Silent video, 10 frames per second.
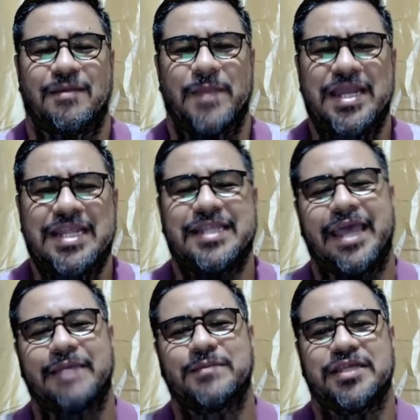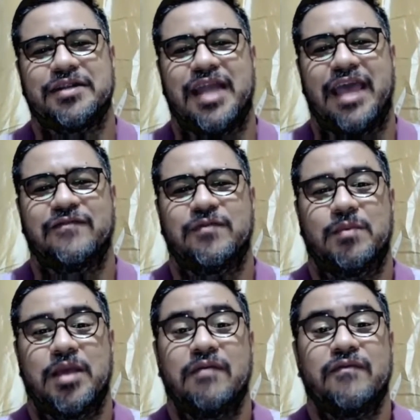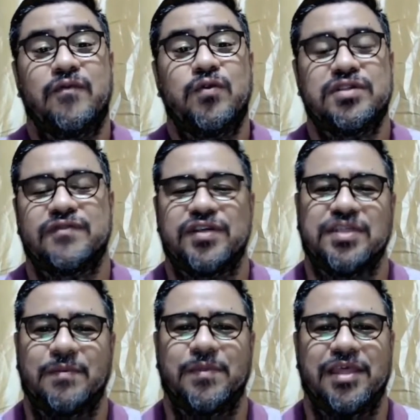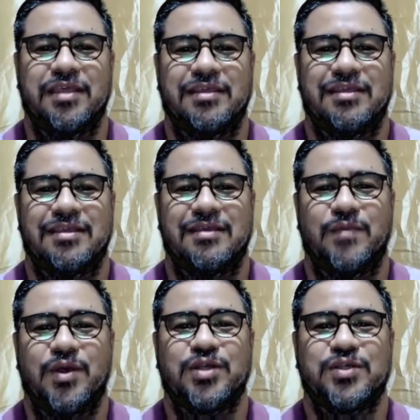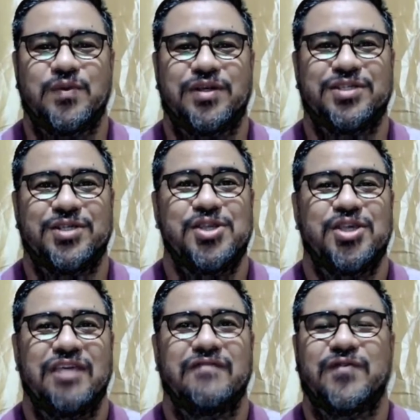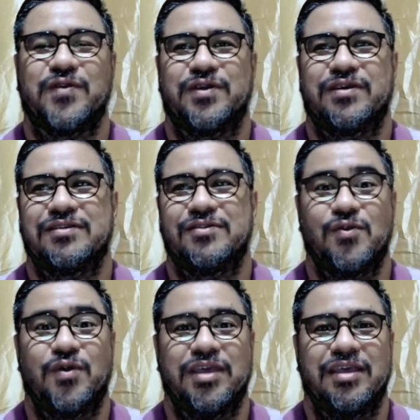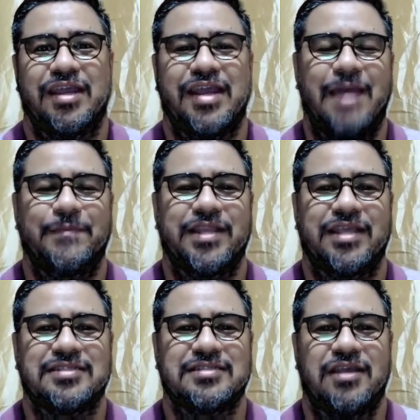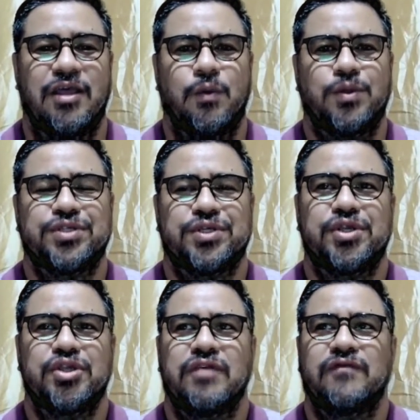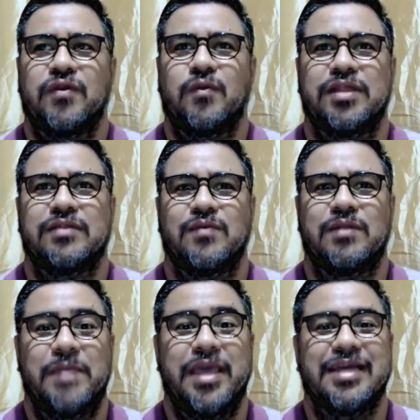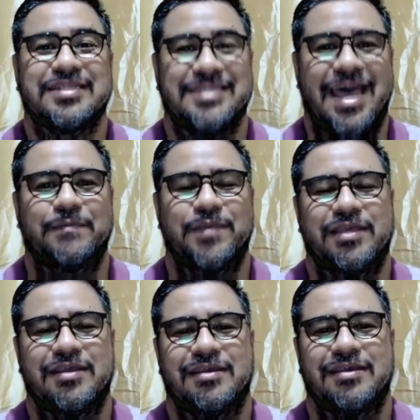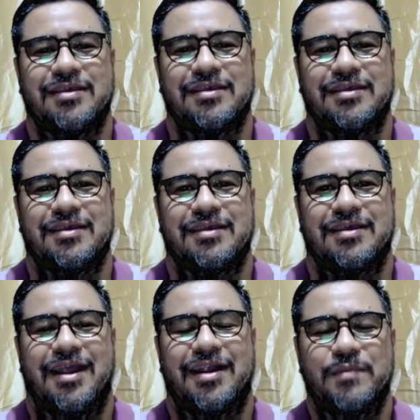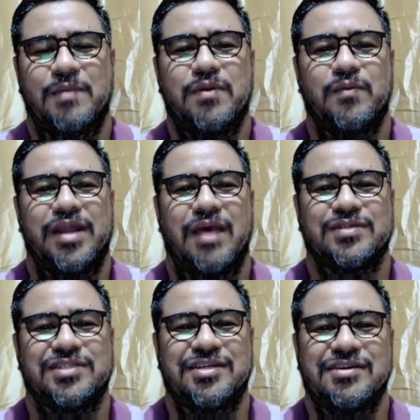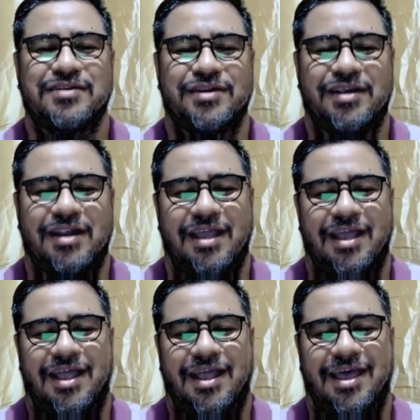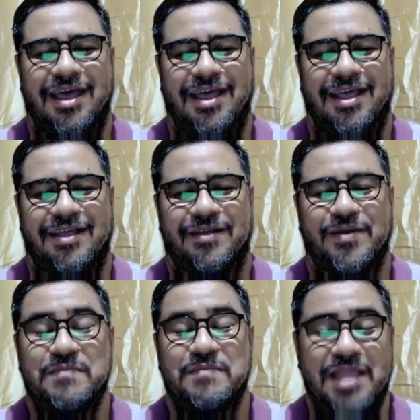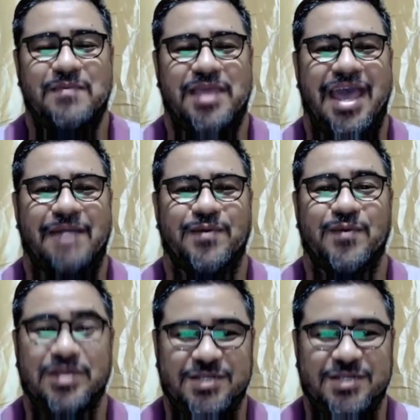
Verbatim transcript: Many times in our life, we become fools for something because we're searching for joy and happiness. We're searching for what will make us happy. I remember when I was younger, uh, what made me happy was